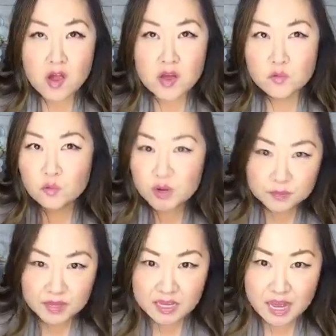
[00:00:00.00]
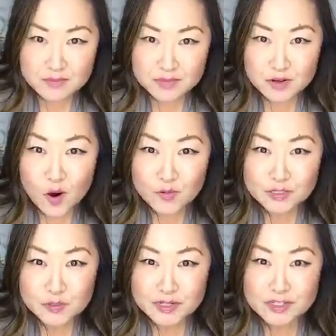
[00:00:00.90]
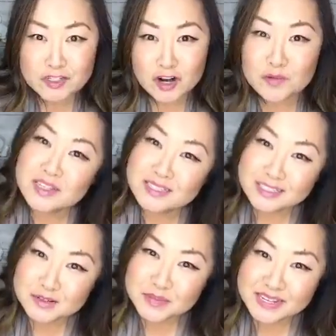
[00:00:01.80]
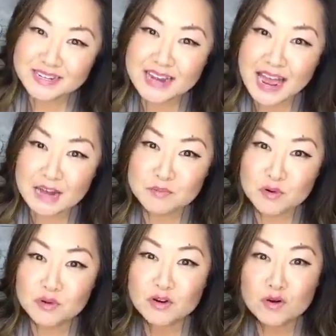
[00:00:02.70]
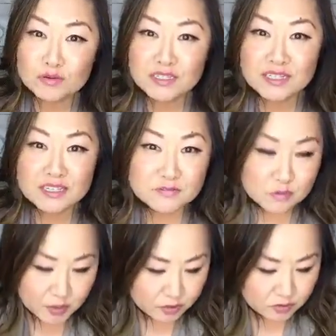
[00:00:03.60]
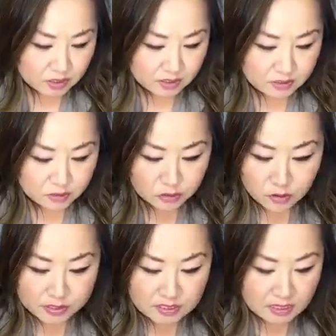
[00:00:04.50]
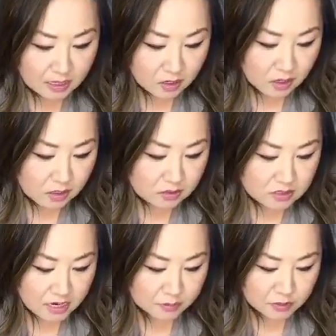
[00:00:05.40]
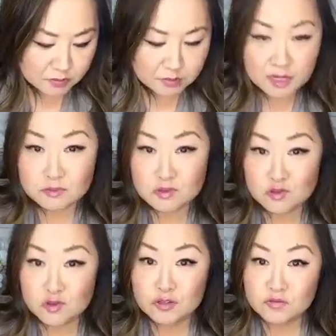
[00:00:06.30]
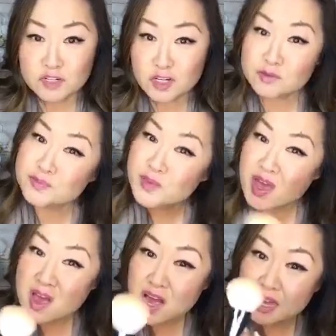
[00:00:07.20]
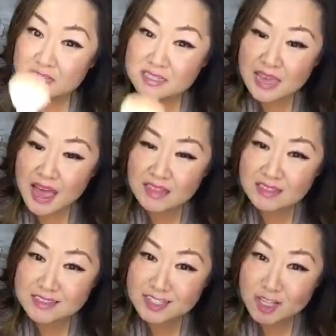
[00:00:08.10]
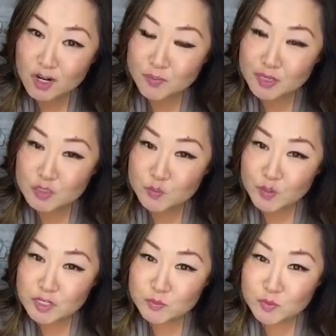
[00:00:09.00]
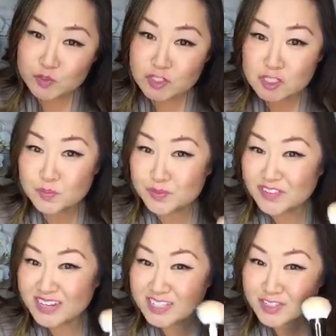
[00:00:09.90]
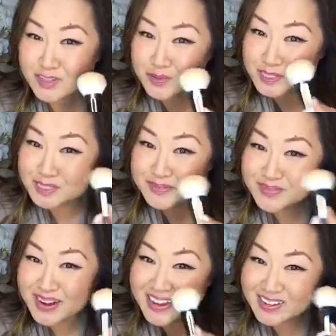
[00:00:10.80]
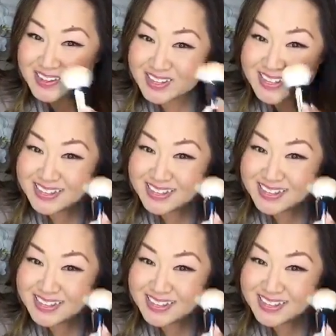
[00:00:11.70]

with makeup, you always want to start with a little bit and add more only if and when you need it. And you know I say that all the time in my makeup tutorial videos. Again, this is not a blush brush, but we're just improvising. So you want to smile